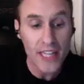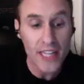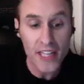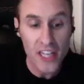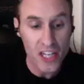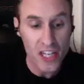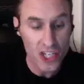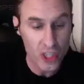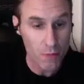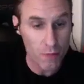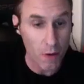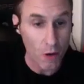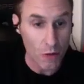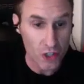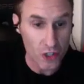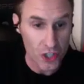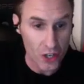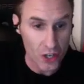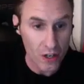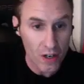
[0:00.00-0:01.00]
the
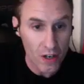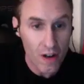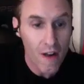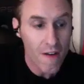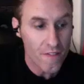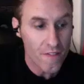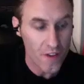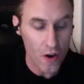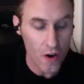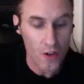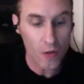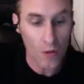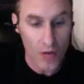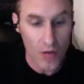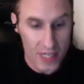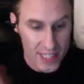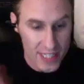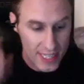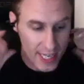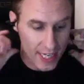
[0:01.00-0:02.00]
exposure. They're the
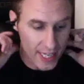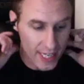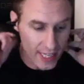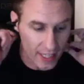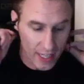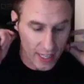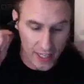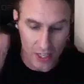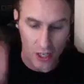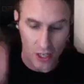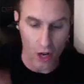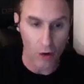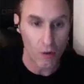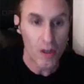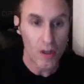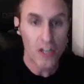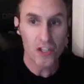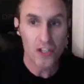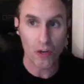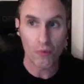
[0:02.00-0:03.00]
ones getting, like, you know,
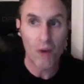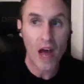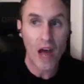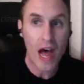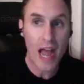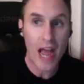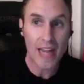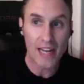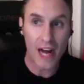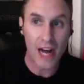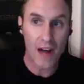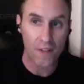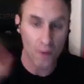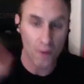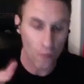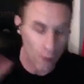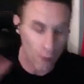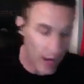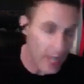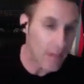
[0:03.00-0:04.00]
to ride on the
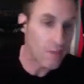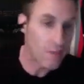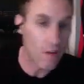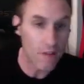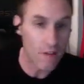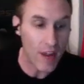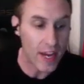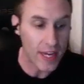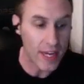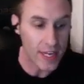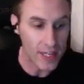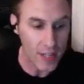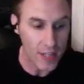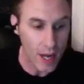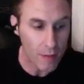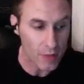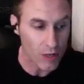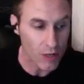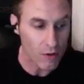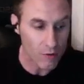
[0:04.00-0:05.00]
wave of
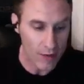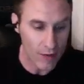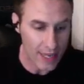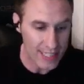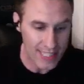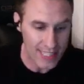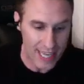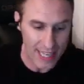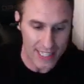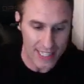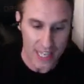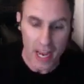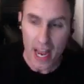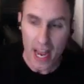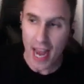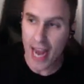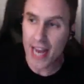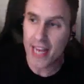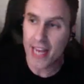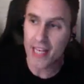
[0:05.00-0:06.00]
AEW. It's
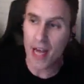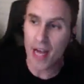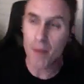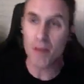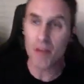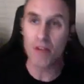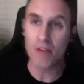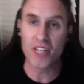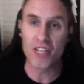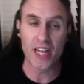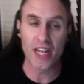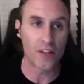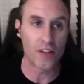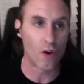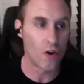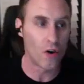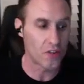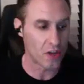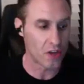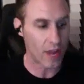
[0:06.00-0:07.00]
AEW is getting the
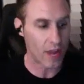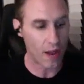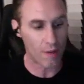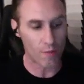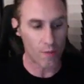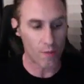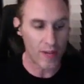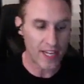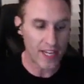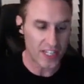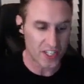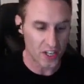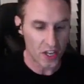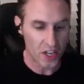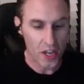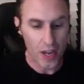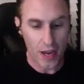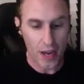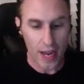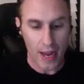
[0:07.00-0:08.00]
whole thing. Okay, we get to
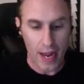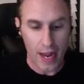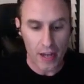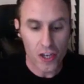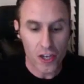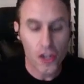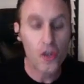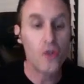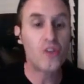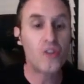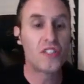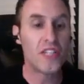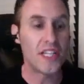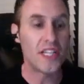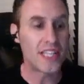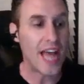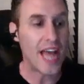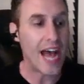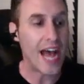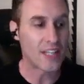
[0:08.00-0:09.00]
use
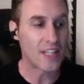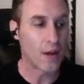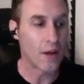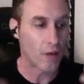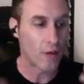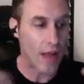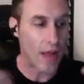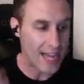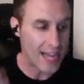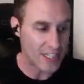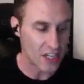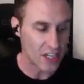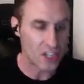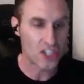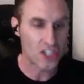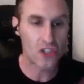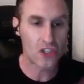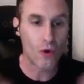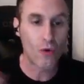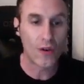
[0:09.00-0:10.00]
this as a
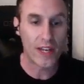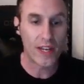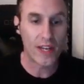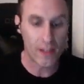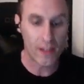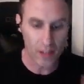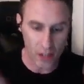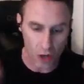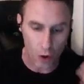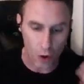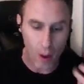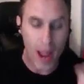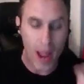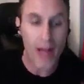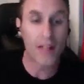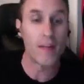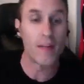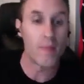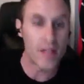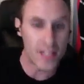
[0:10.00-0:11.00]
story, you know,
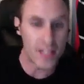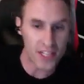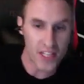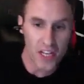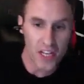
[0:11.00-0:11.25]
element